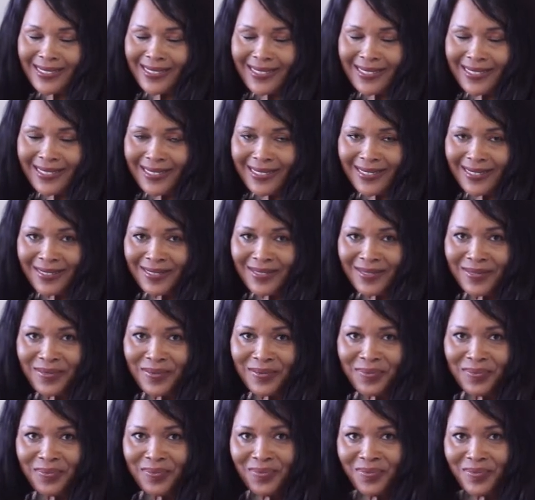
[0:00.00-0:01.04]

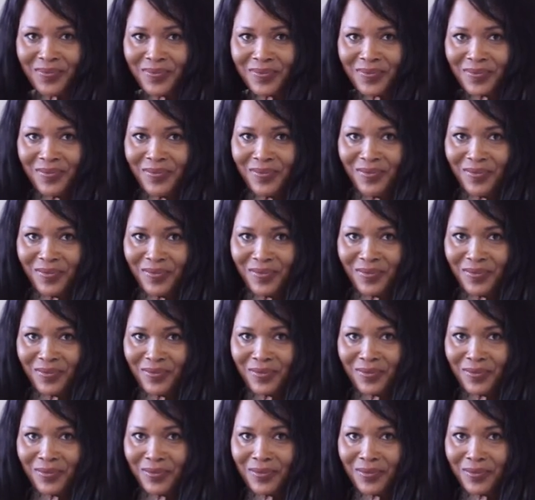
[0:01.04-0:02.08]

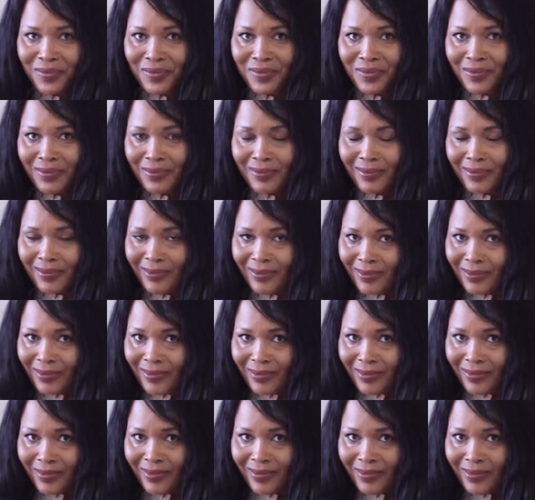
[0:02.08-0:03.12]

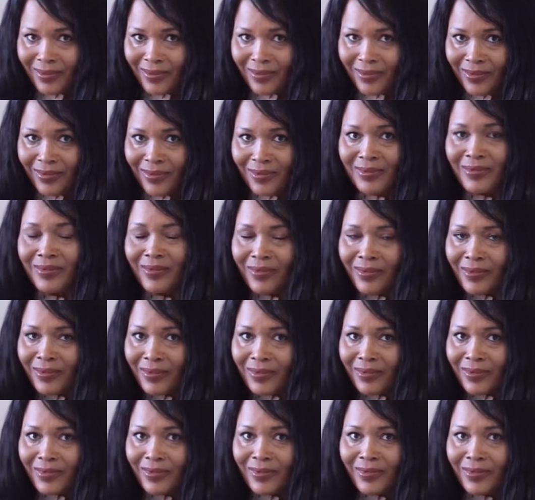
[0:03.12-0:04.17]

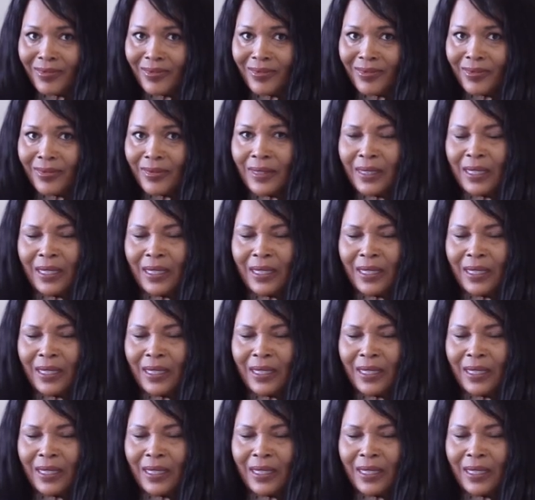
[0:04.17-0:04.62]
(no one is talking)